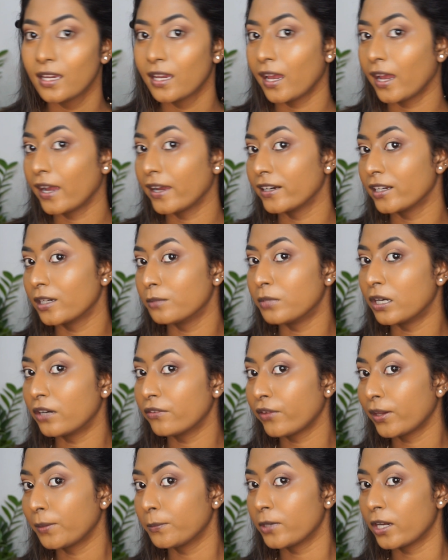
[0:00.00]
and a
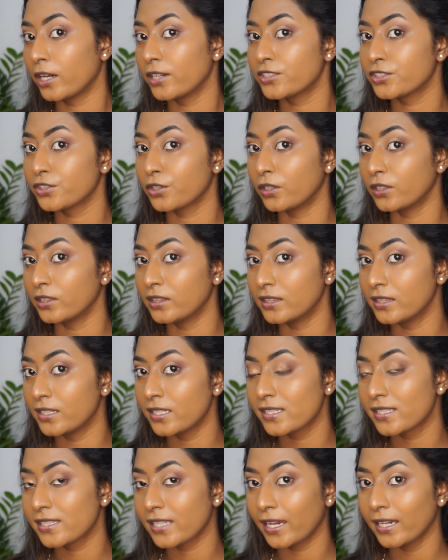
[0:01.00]
buffing brush on
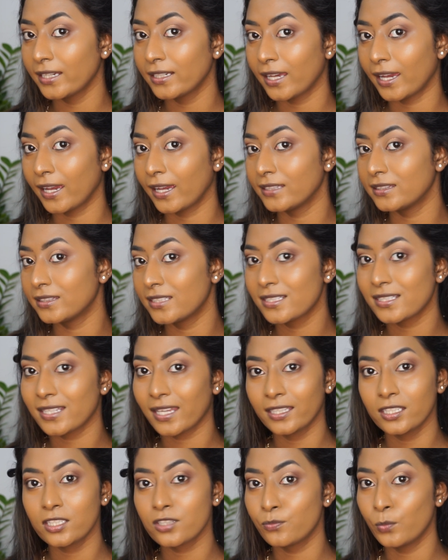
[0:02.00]
this side, and this
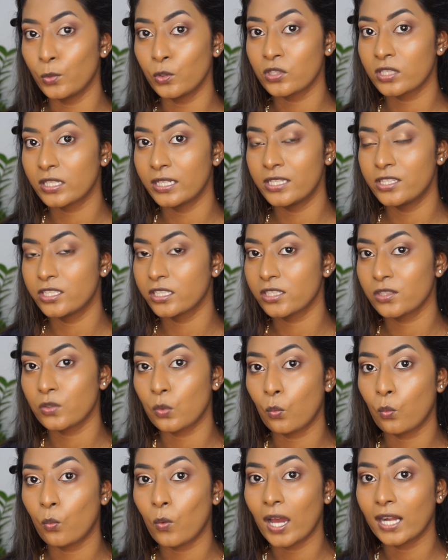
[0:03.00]
side is mostly just
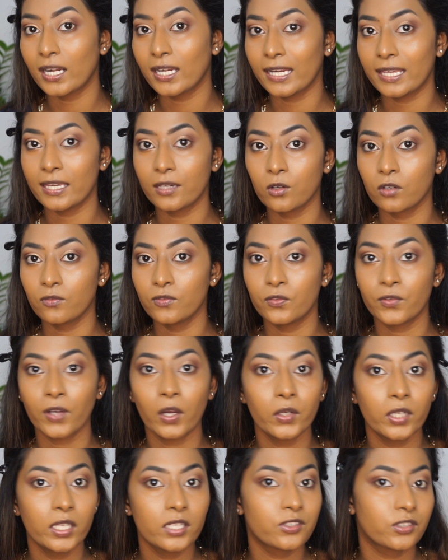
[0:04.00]
one layer of the
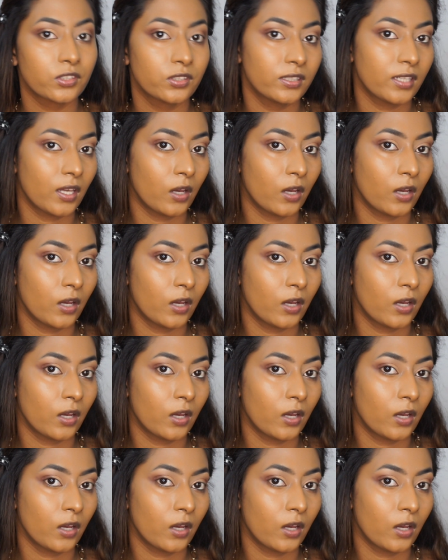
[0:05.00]
foundation.